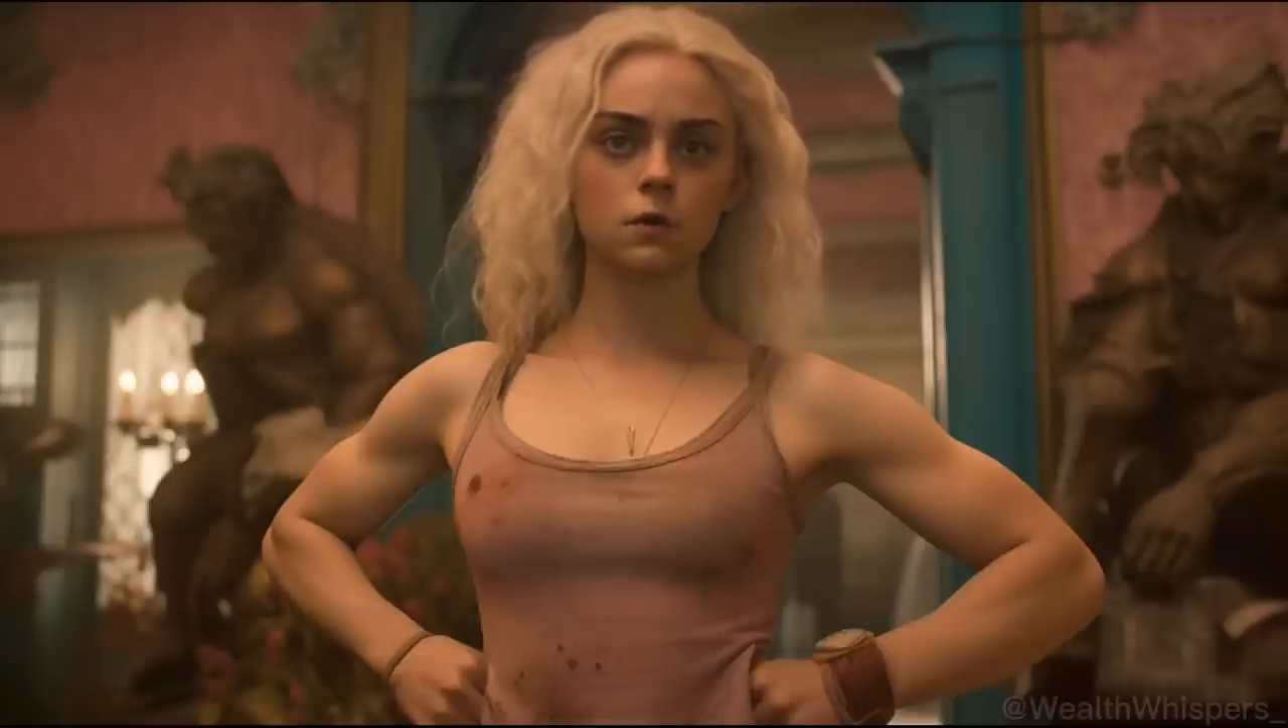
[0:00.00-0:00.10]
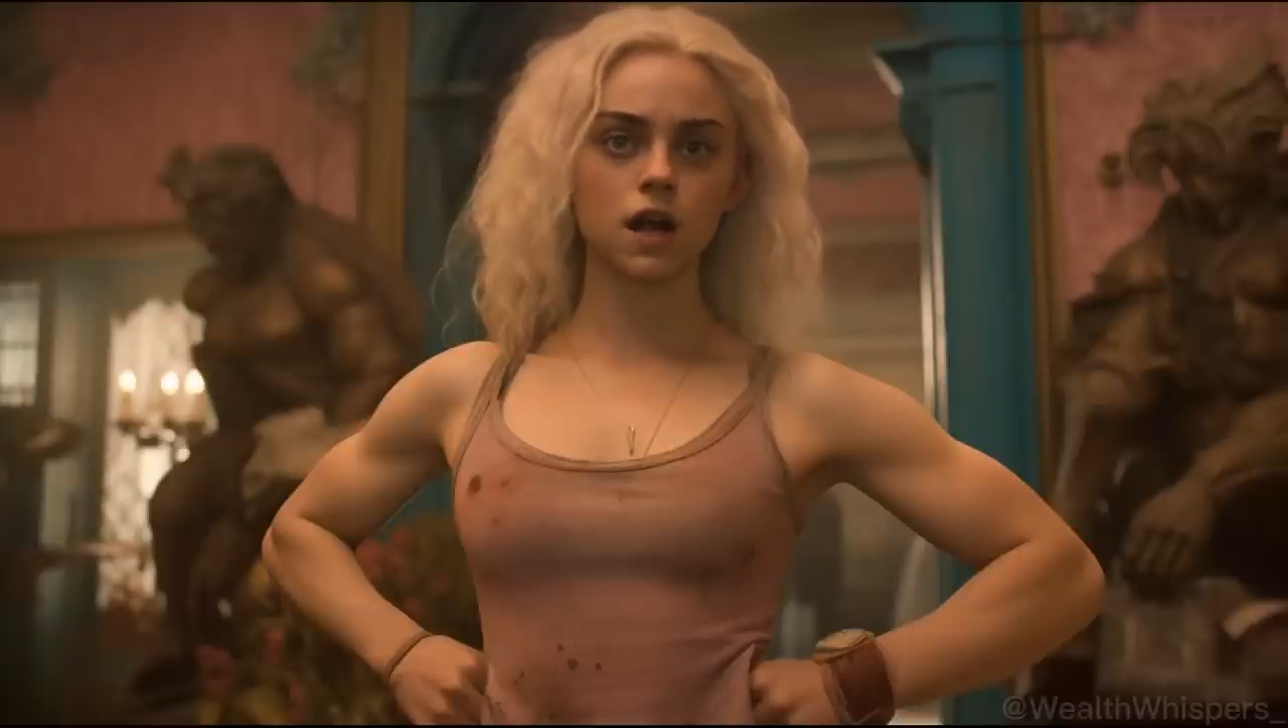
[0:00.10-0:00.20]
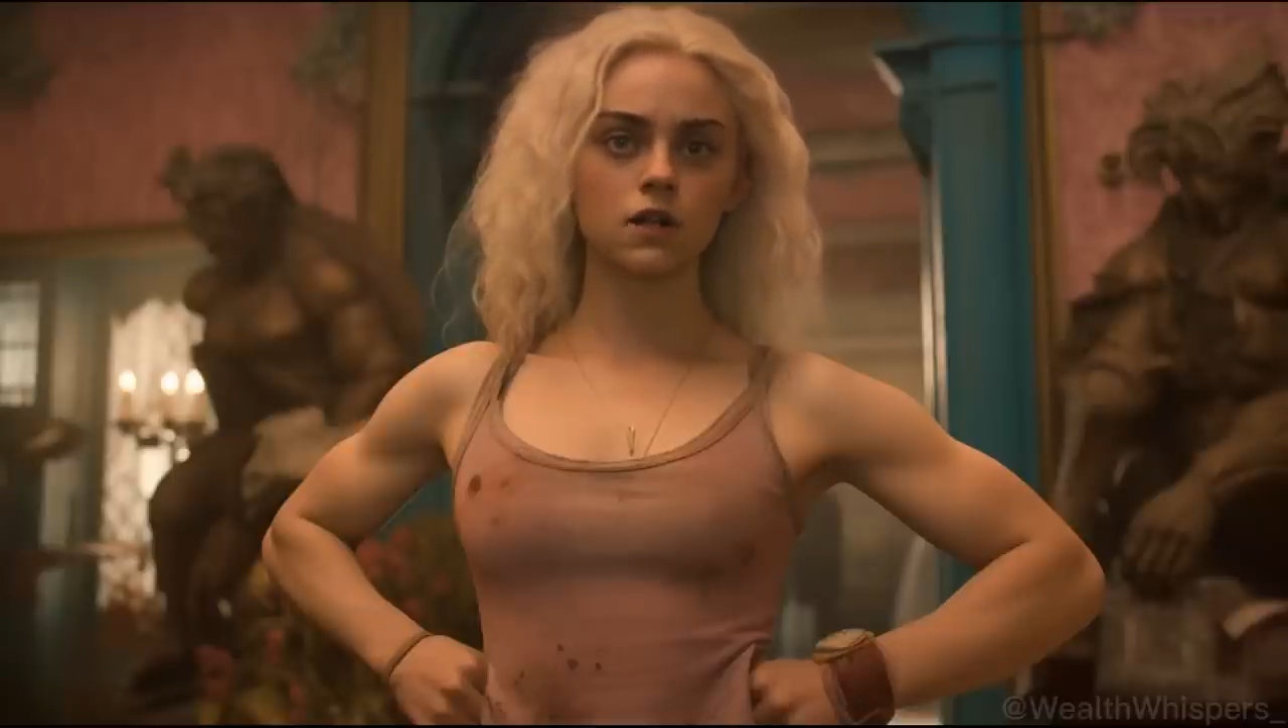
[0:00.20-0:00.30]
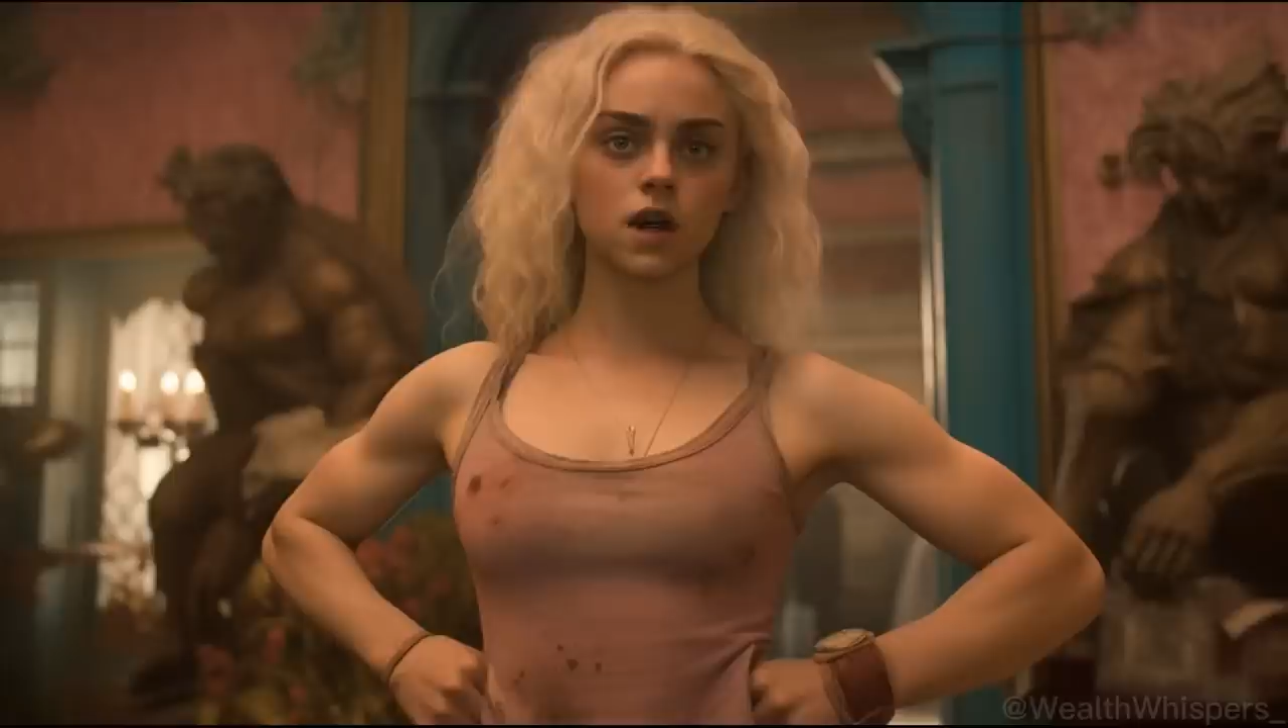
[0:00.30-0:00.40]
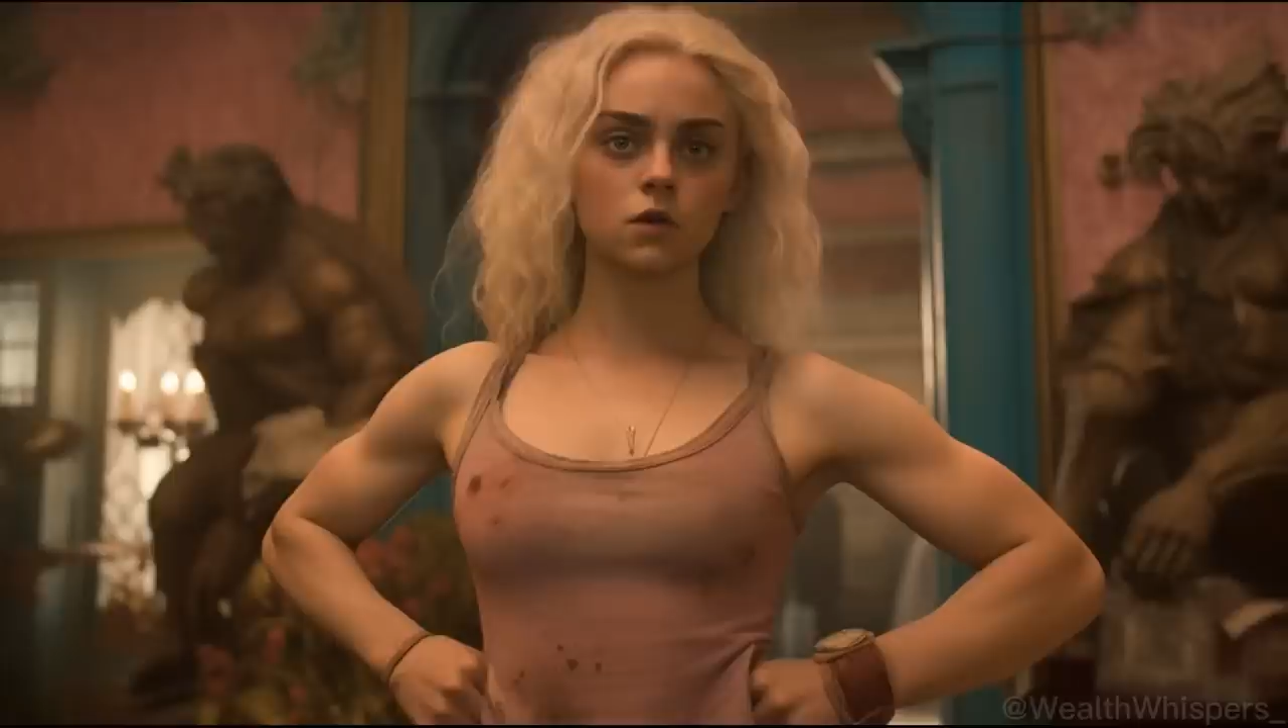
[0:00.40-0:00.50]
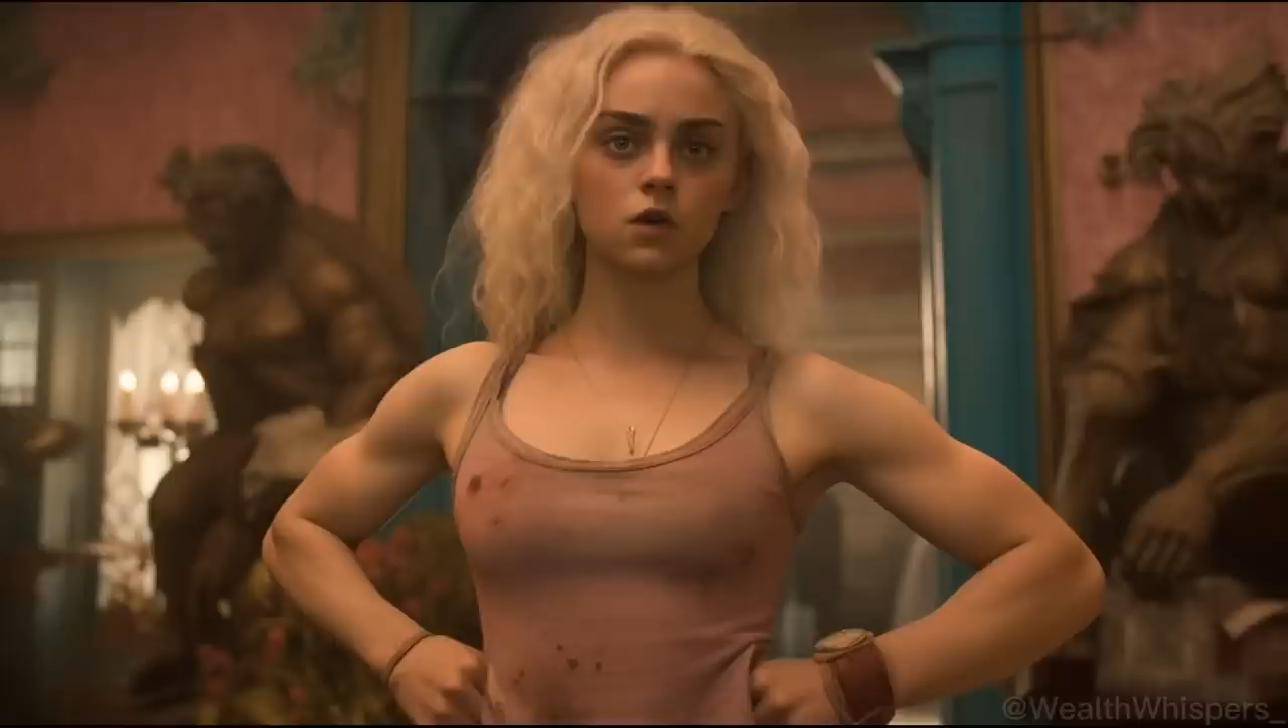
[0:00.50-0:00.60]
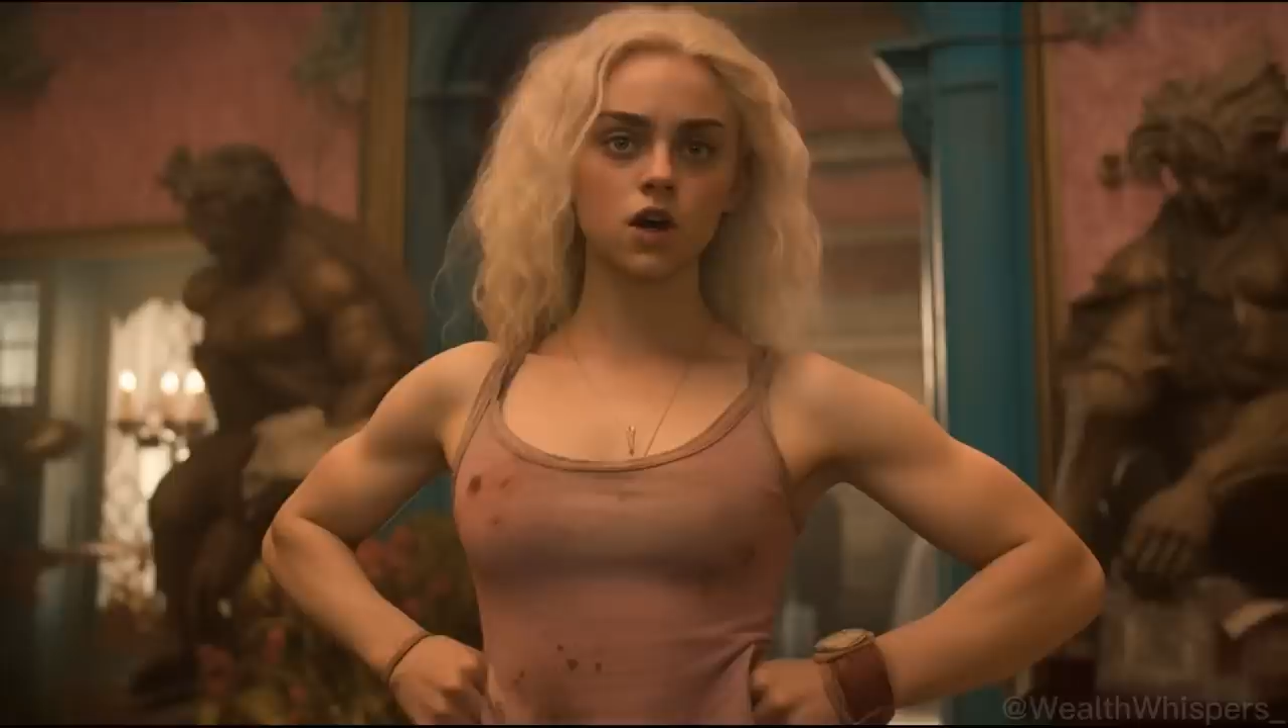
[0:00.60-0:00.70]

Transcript: mass after